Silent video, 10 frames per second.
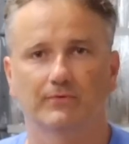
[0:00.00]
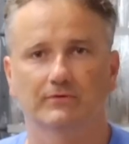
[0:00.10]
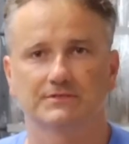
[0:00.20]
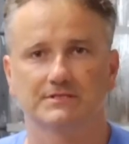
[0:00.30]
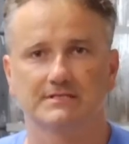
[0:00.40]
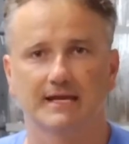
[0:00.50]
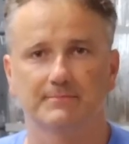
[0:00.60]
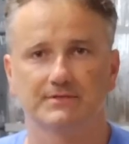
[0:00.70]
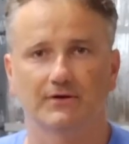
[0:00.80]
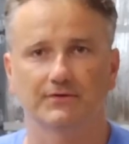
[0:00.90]
bolt just
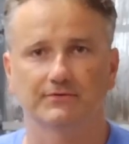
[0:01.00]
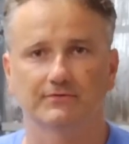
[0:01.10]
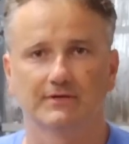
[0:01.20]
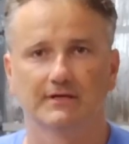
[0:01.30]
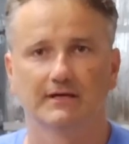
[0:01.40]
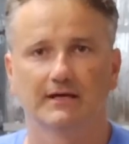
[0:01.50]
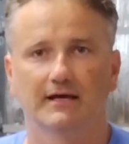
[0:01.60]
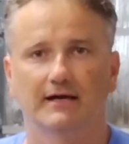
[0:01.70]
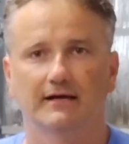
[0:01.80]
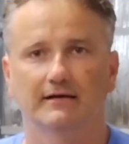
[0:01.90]
snaps on
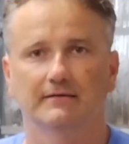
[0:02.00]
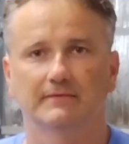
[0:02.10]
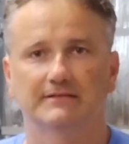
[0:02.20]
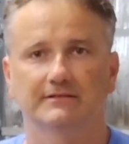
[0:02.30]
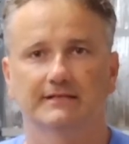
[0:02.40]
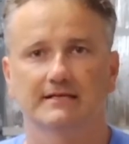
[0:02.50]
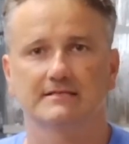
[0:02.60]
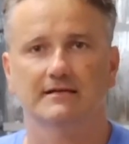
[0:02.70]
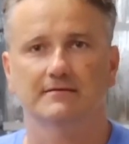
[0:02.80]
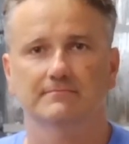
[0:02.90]
you. Until next
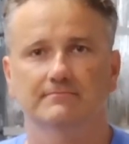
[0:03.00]
time,